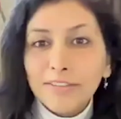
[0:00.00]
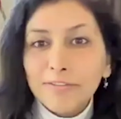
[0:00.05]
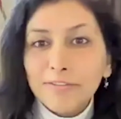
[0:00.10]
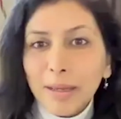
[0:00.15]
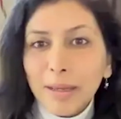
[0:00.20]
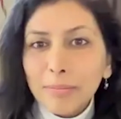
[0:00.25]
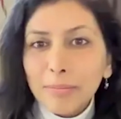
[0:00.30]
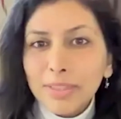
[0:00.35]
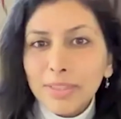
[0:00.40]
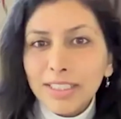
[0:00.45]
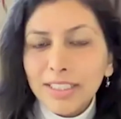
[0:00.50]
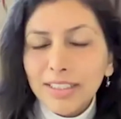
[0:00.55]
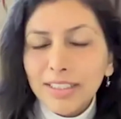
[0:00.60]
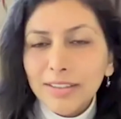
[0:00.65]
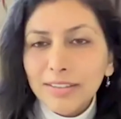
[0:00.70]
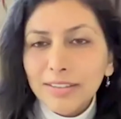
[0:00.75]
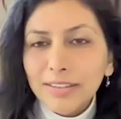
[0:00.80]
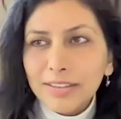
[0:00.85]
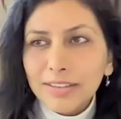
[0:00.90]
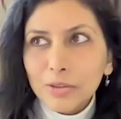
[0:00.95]

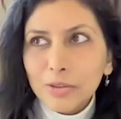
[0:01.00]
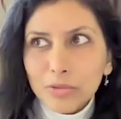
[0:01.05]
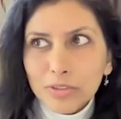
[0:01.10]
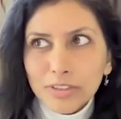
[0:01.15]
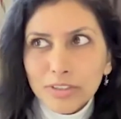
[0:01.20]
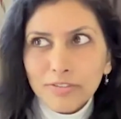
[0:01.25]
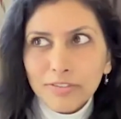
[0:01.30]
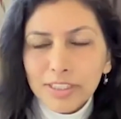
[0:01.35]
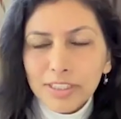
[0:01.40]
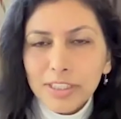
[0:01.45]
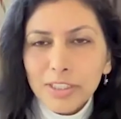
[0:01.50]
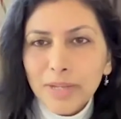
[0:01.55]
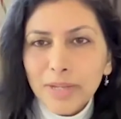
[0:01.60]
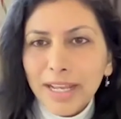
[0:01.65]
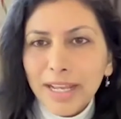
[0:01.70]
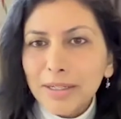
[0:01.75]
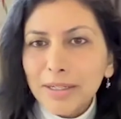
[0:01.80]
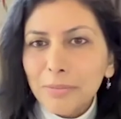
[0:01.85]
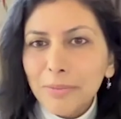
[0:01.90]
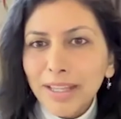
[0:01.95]
family, it's so difficult to
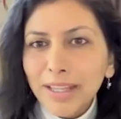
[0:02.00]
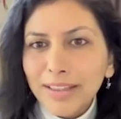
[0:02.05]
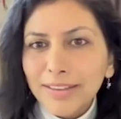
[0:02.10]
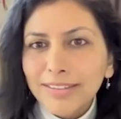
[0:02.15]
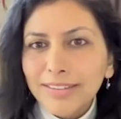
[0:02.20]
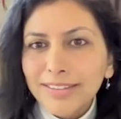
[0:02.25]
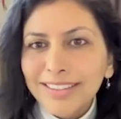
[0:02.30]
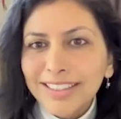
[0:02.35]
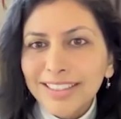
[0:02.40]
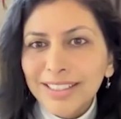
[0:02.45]
handle well,